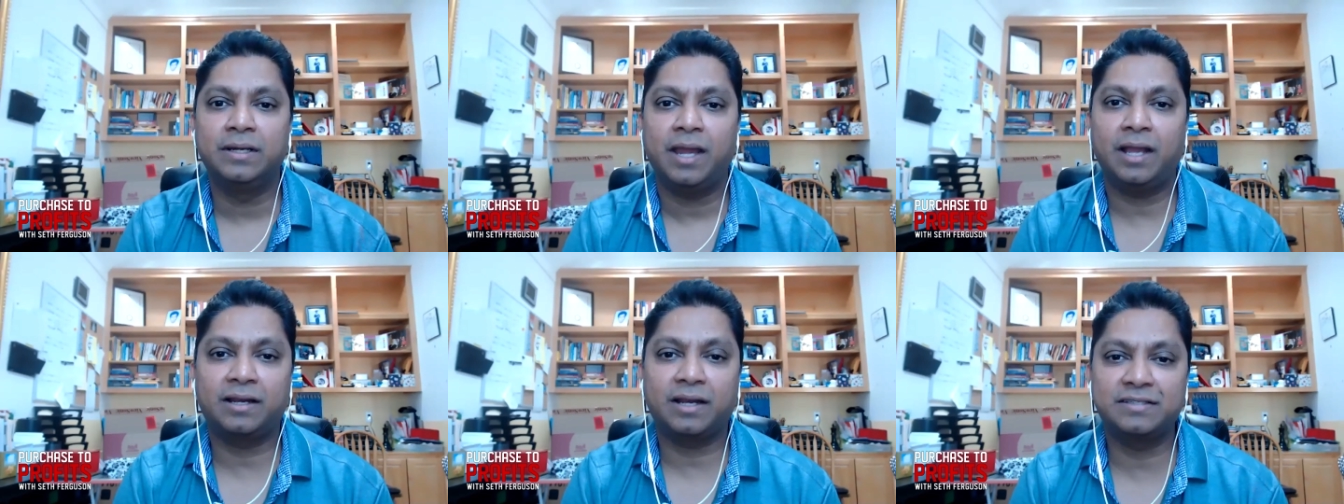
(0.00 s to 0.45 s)

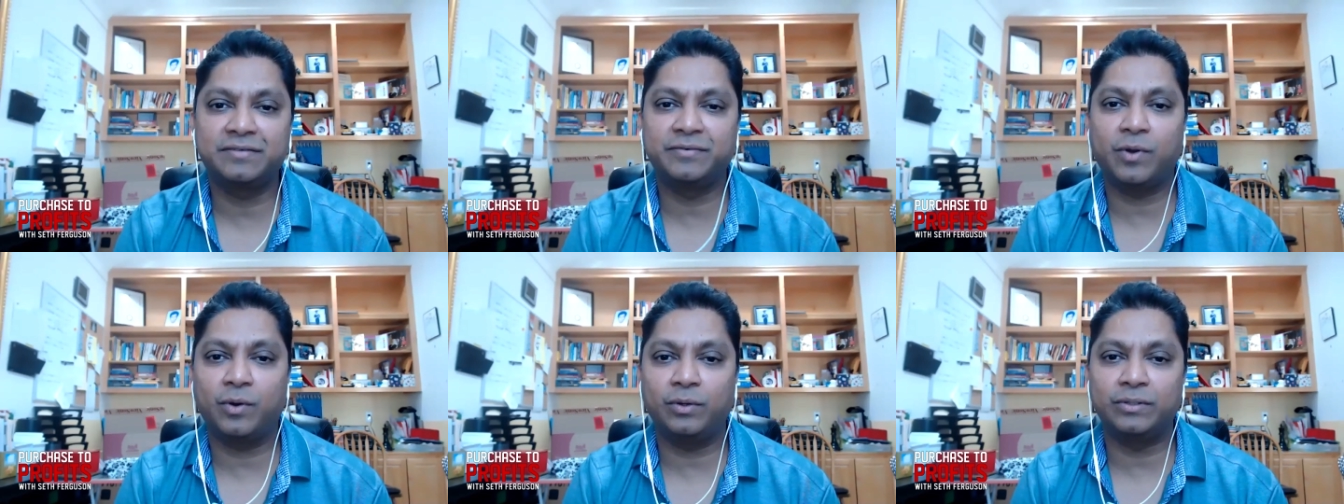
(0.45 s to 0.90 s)
aggressive
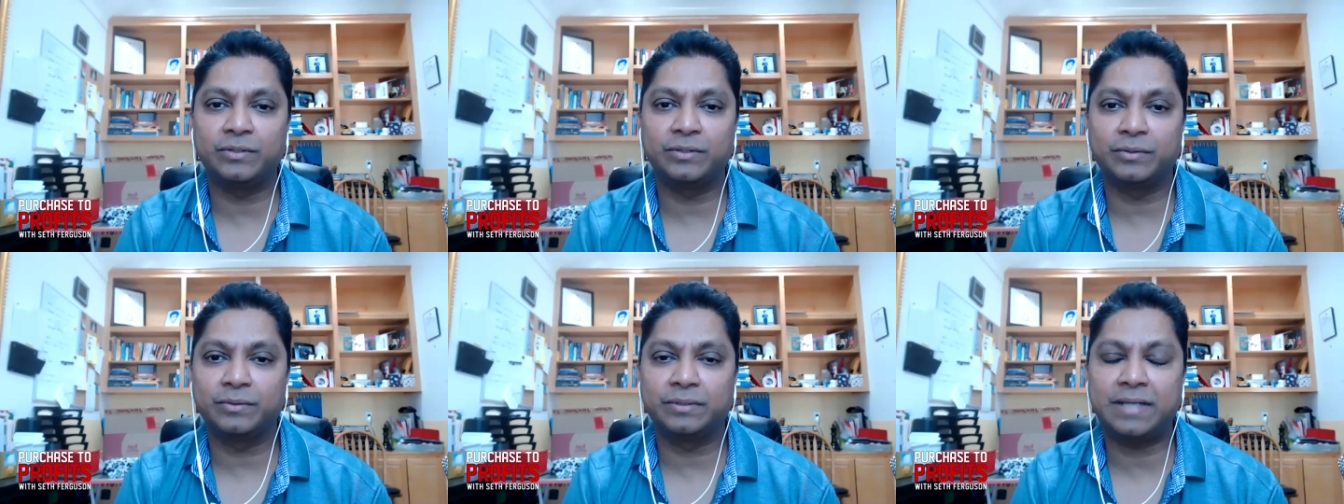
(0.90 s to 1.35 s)
goal
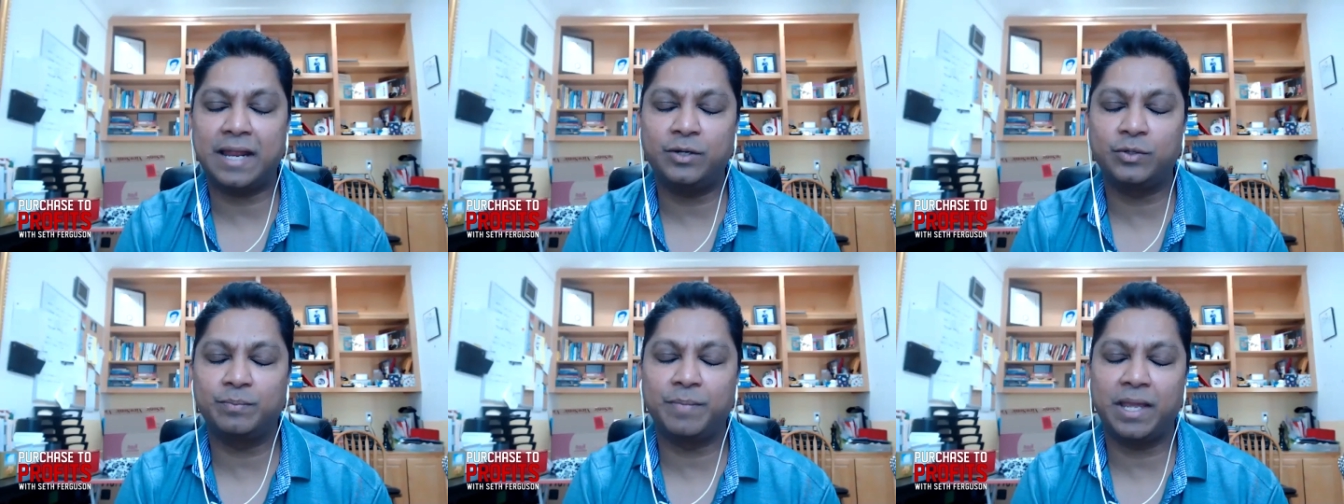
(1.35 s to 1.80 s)
you
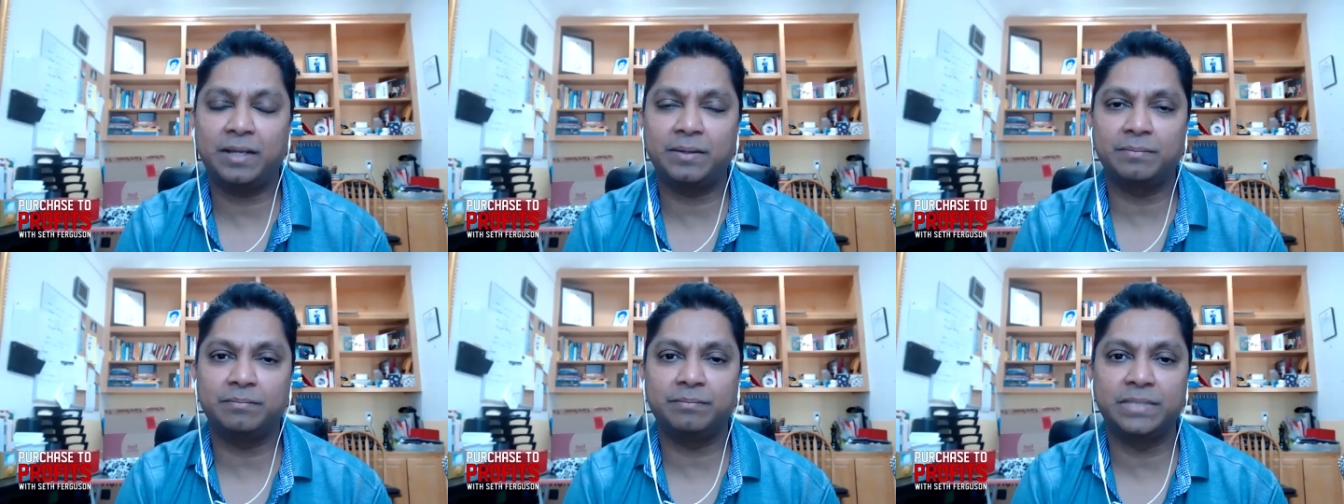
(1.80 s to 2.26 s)
tend to make
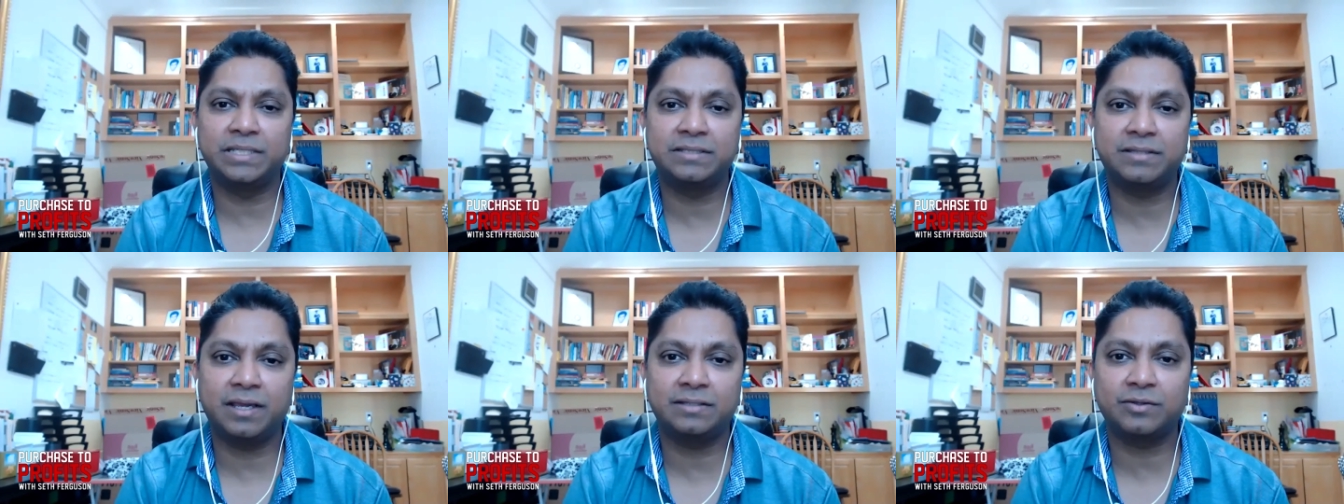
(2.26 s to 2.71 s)

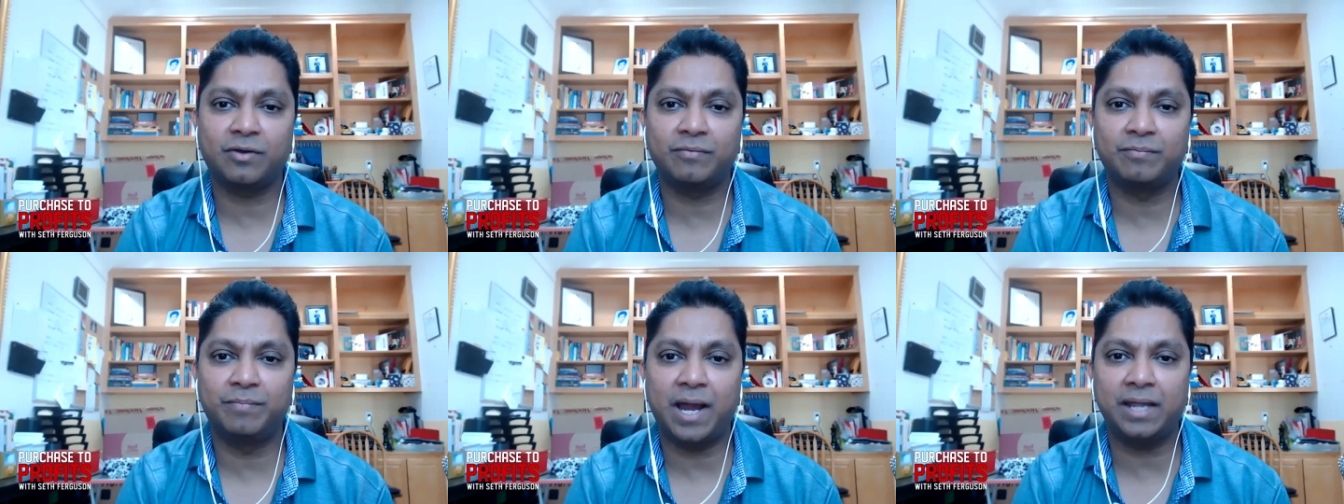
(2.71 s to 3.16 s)
mistakes of
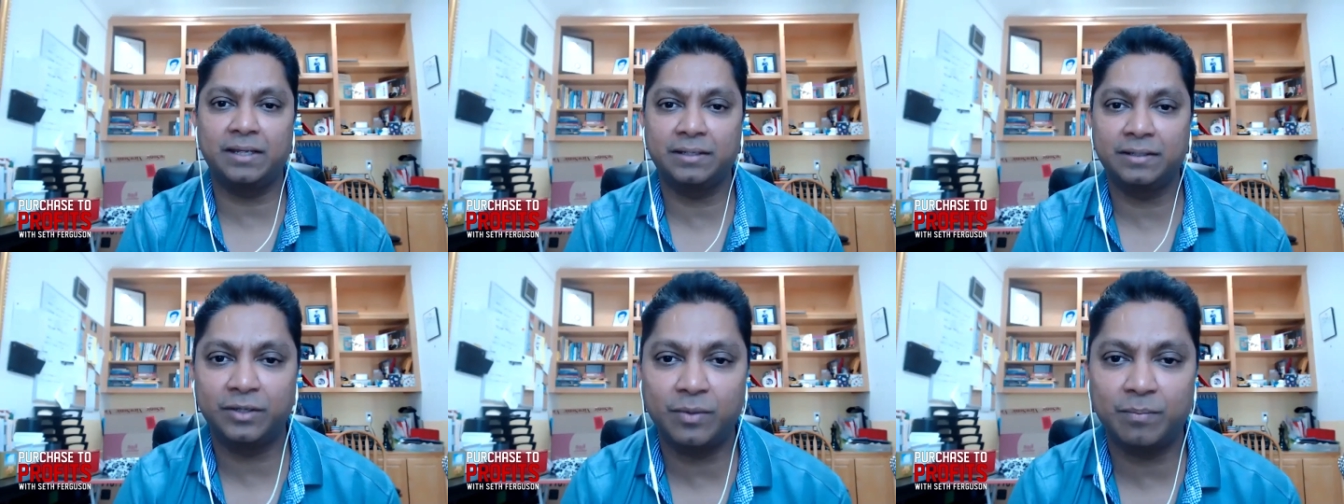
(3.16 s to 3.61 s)

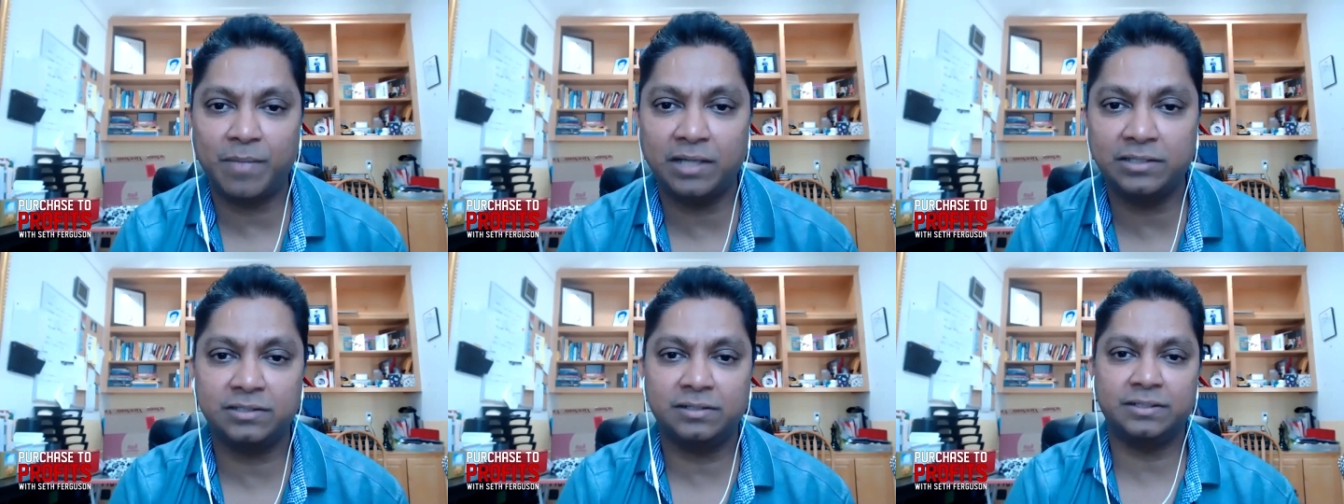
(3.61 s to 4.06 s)
buying you know
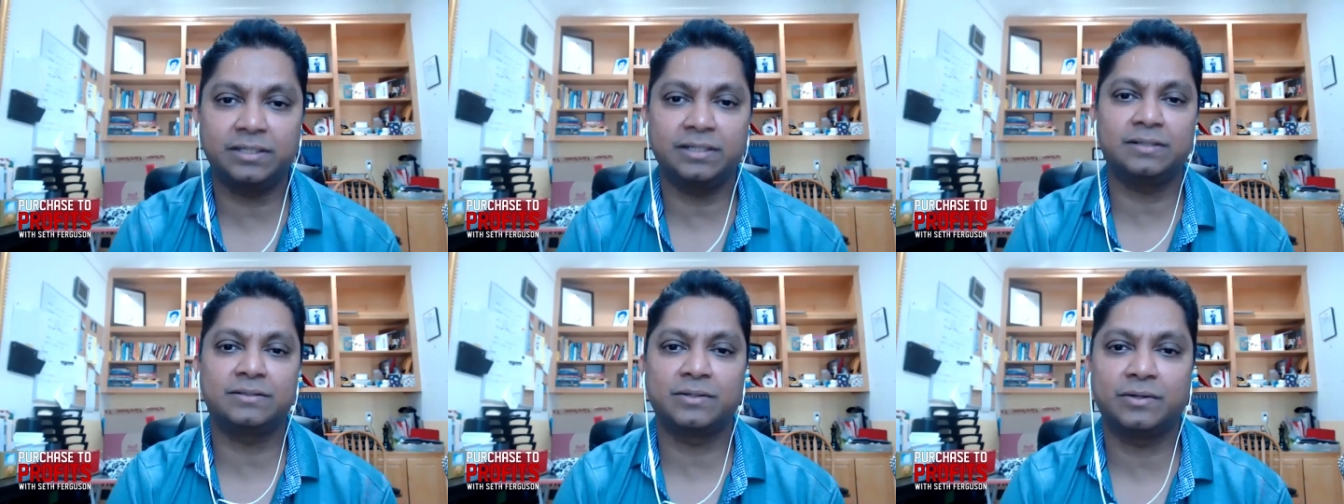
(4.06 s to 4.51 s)
marginal
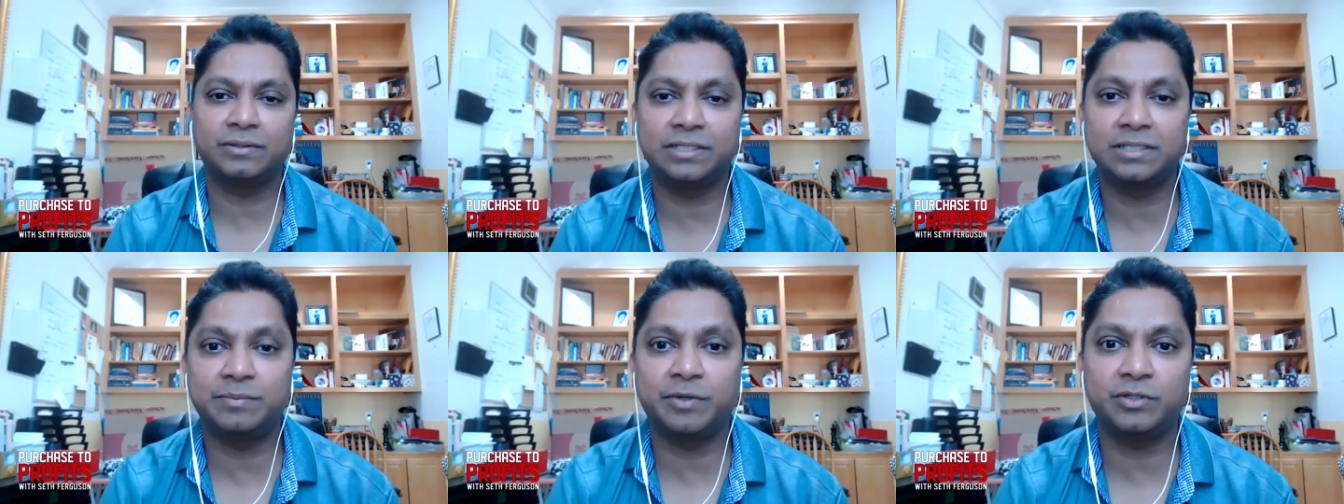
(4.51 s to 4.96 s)
deals or
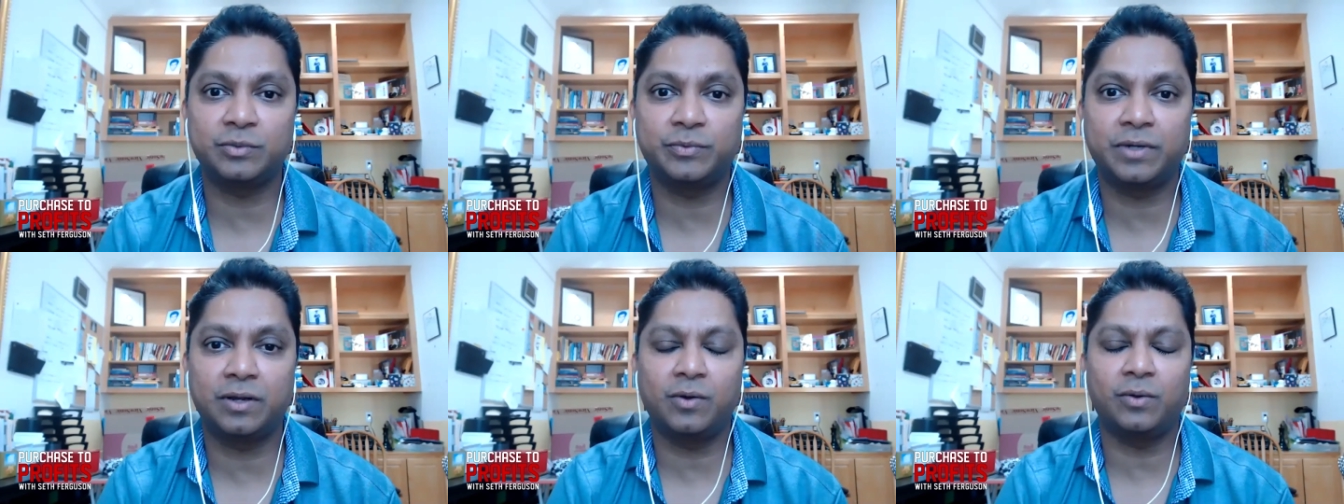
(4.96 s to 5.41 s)
just because you
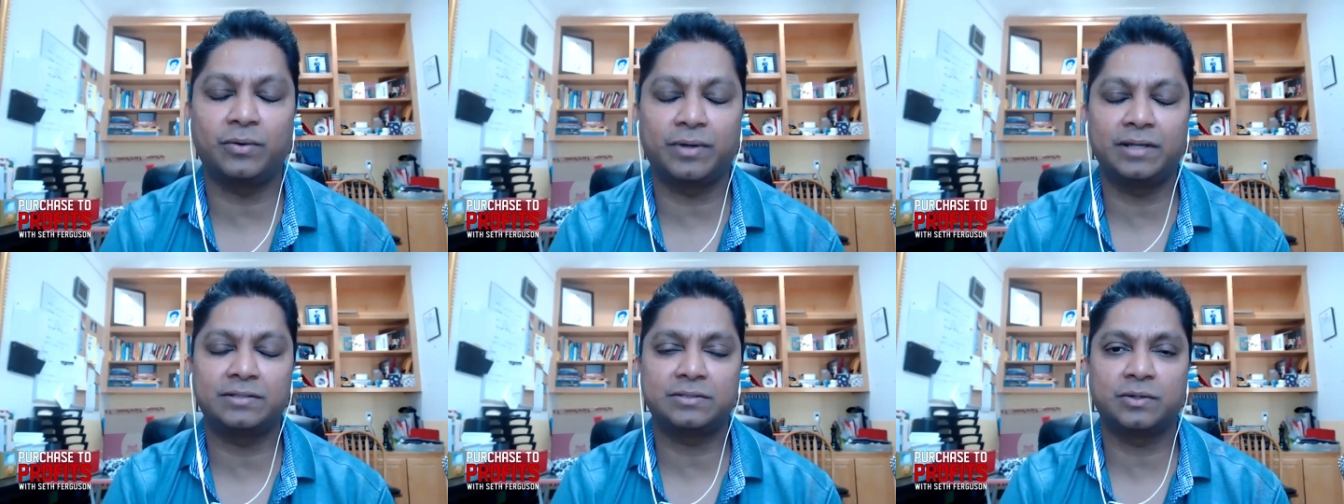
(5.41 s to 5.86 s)
put a goal
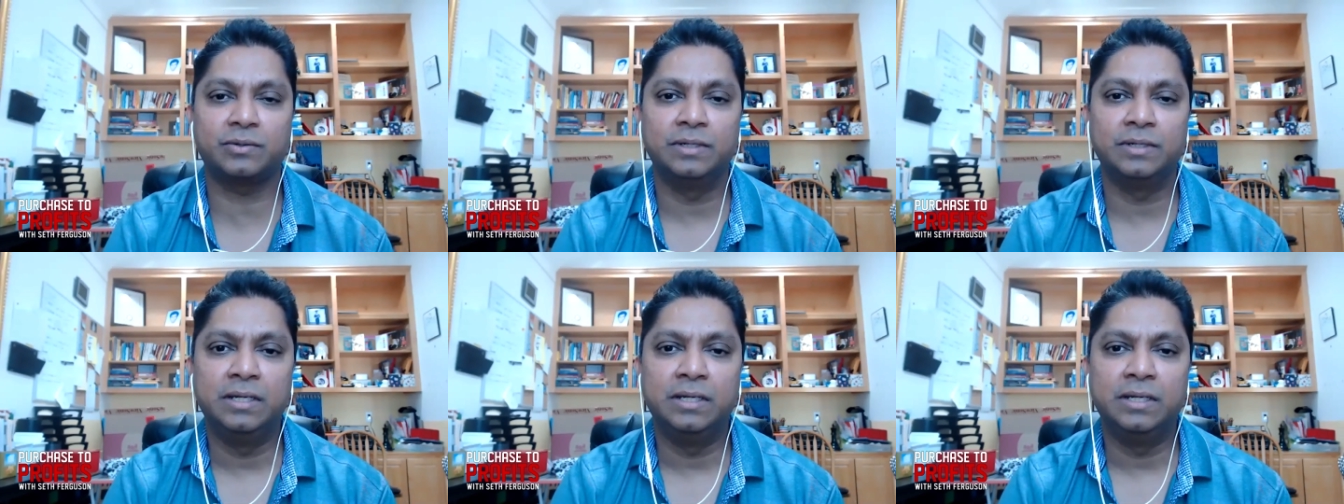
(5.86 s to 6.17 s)
right so